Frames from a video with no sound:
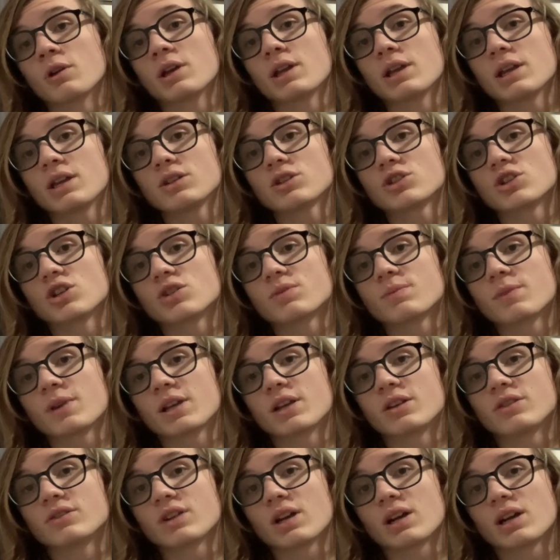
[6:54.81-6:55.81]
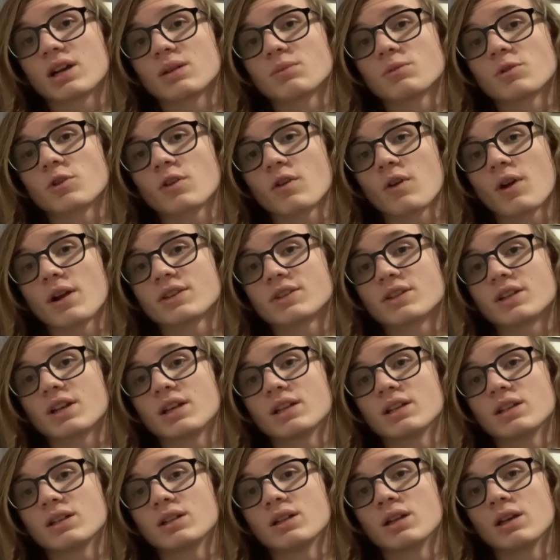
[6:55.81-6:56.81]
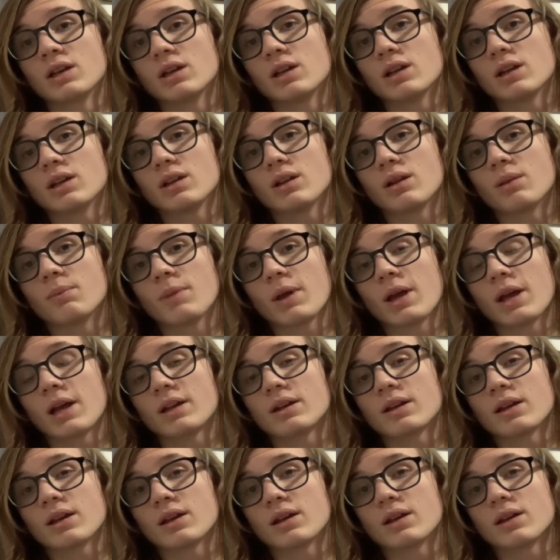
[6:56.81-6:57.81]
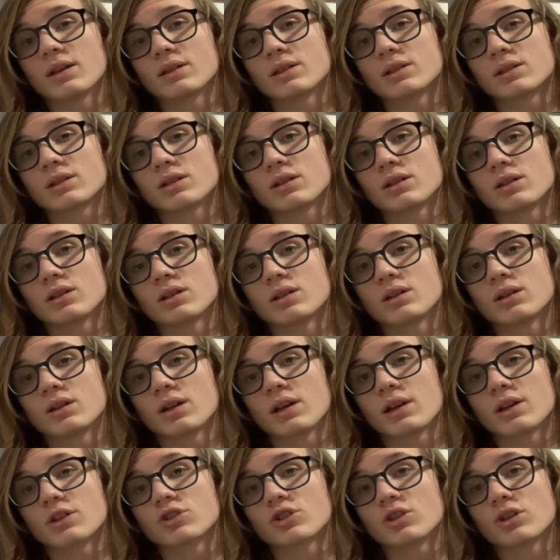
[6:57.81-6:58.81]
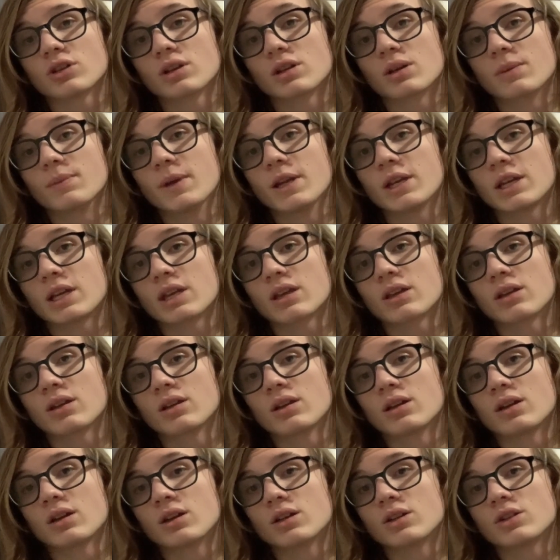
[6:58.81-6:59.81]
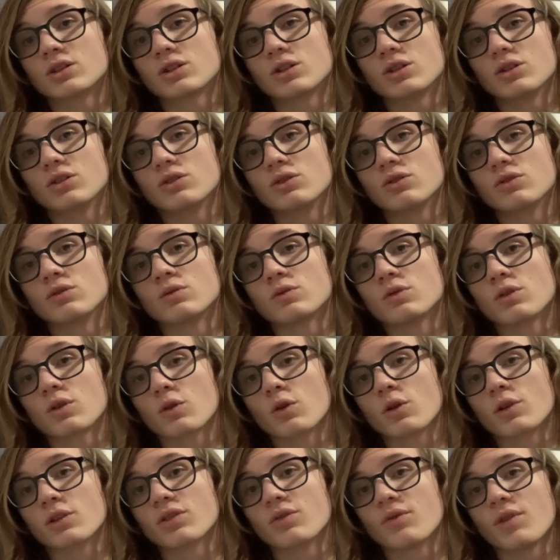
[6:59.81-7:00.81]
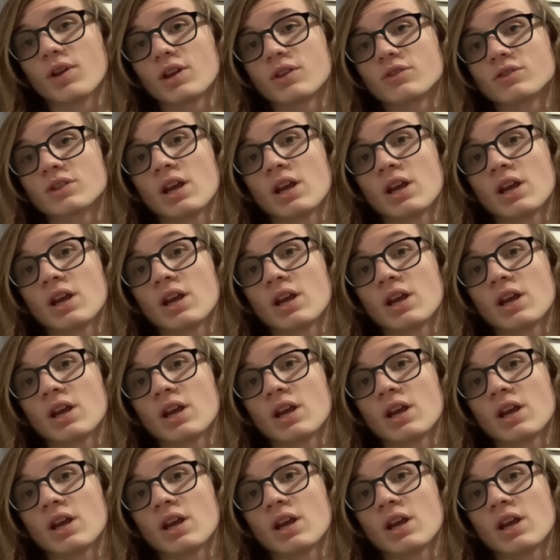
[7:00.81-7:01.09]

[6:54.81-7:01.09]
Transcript: It's just because I procrastinated, and I'm bad at actually committing to recording the videos.